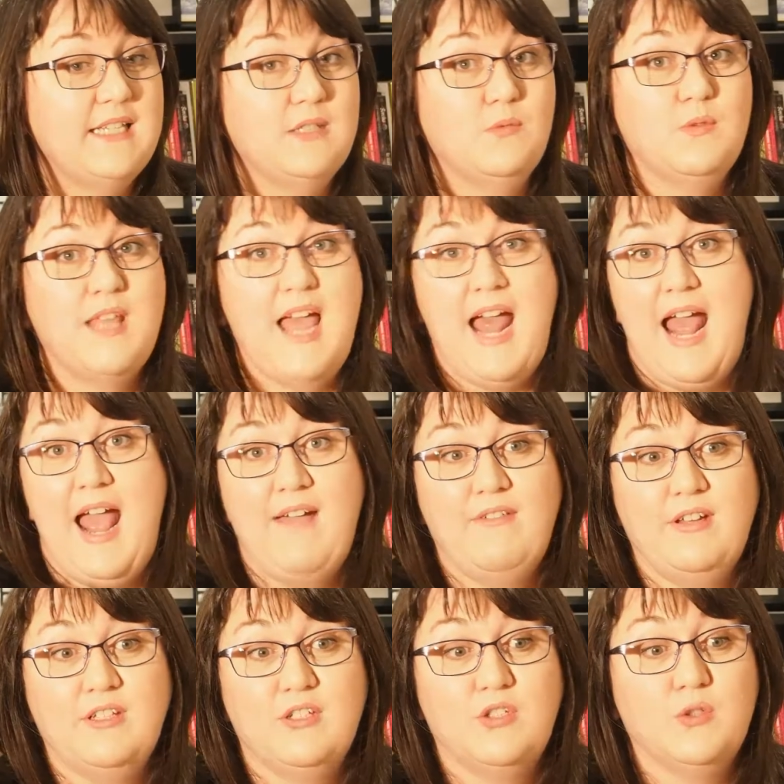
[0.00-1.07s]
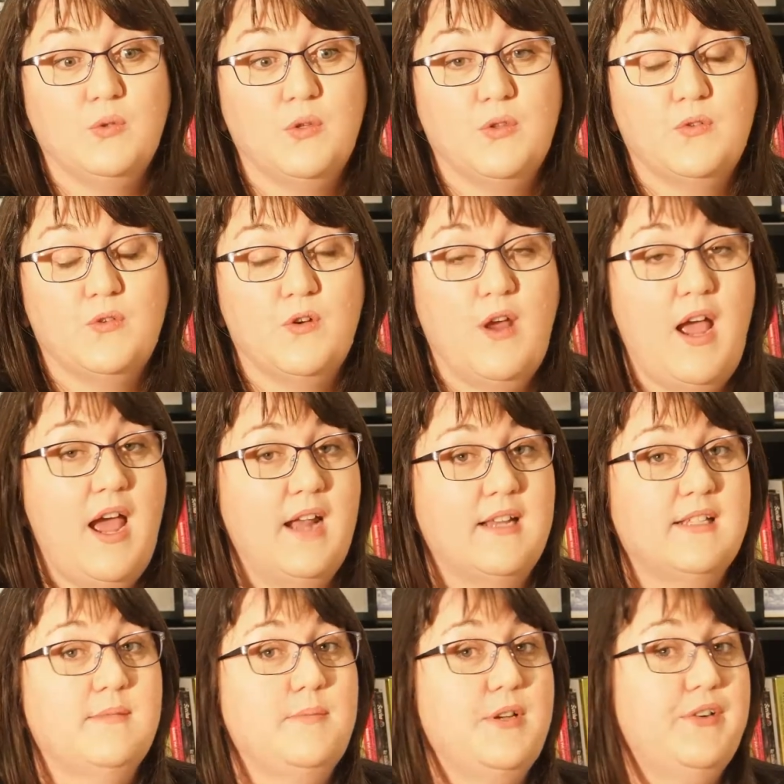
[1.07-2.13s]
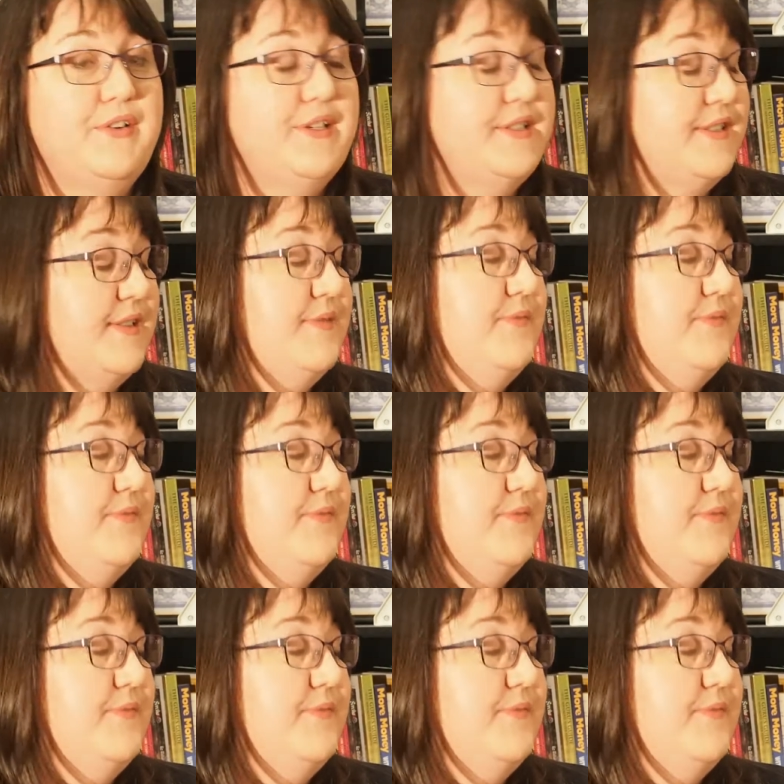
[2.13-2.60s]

without having to do it through hard experience.